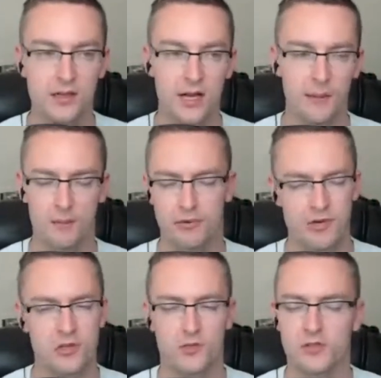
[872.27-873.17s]
I'm pretty
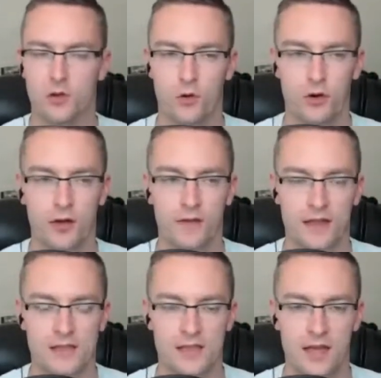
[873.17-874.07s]
sure it was Agora that
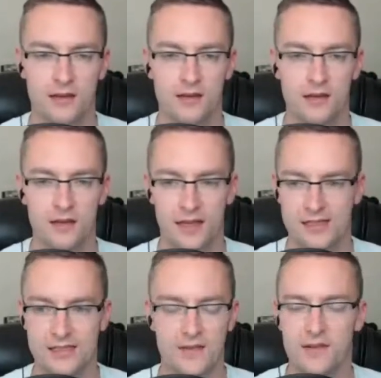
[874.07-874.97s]
said like
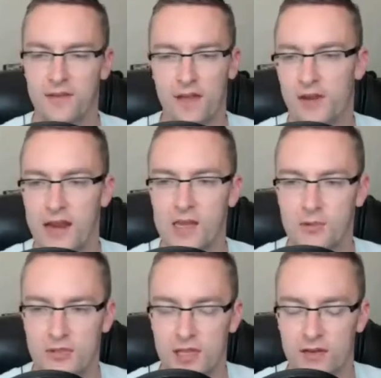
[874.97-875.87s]
75 or
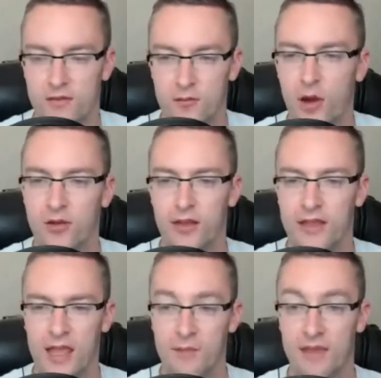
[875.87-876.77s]
80% of their marketing
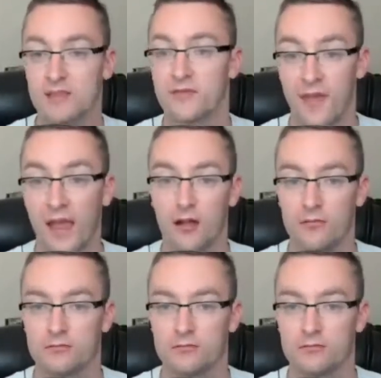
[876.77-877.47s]
campaigns fail.